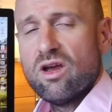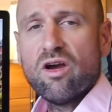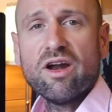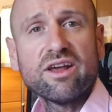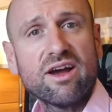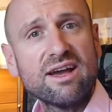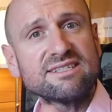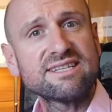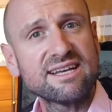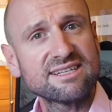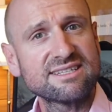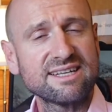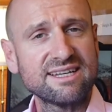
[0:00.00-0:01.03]
Alrighty guys,
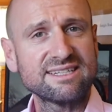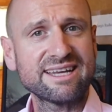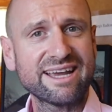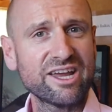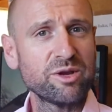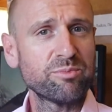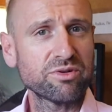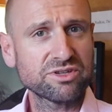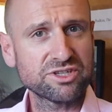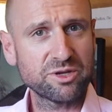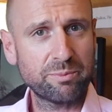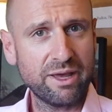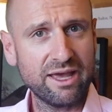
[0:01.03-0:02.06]
take a seat, take out your books
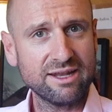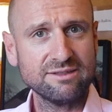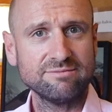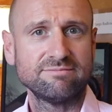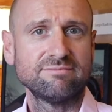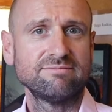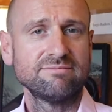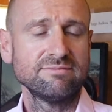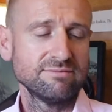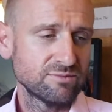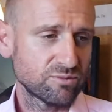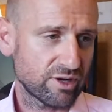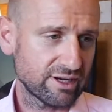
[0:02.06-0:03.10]
and your pen,
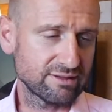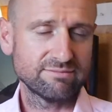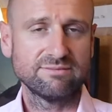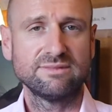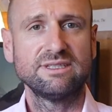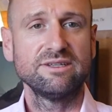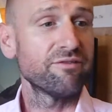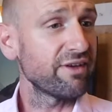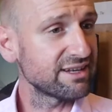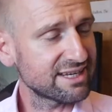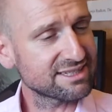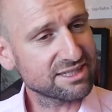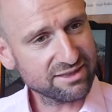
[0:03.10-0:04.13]
right?
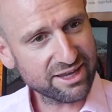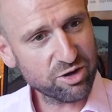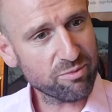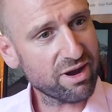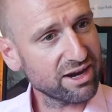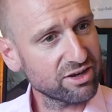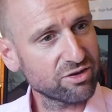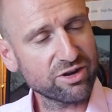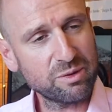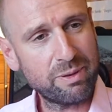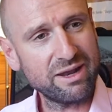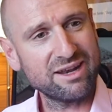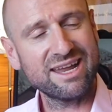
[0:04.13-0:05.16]
Fantastic, thank you, Mark, you got
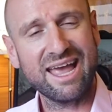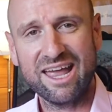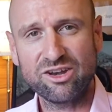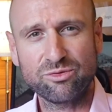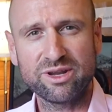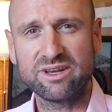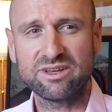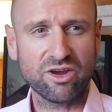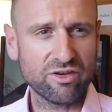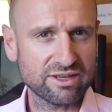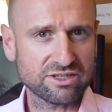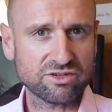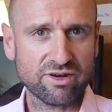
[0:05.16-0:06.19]
your pen in your hand, you're ready to go,
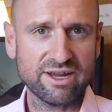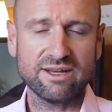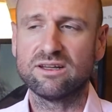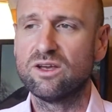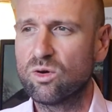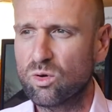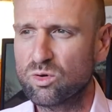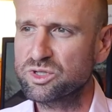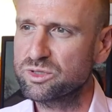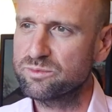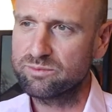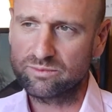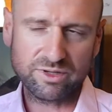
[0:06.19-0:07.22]
that's great,
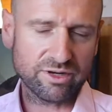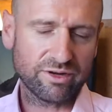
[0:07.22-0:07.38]
awesome.